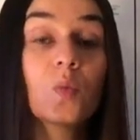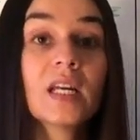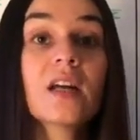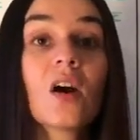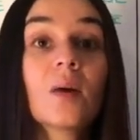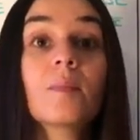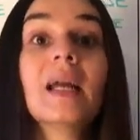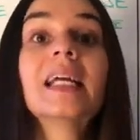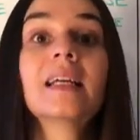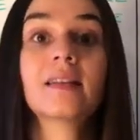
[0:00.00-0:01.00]
We are
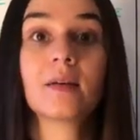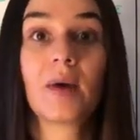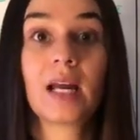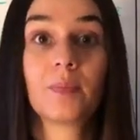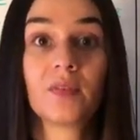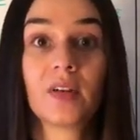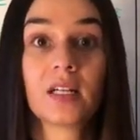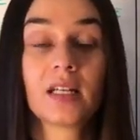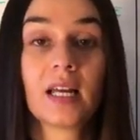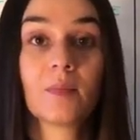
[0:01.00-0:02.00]
making them
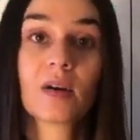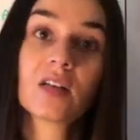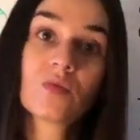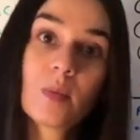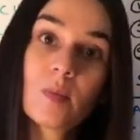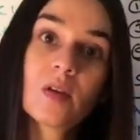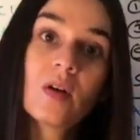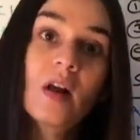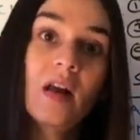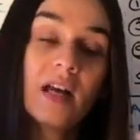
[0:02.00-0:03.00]
hyperventilate because remember,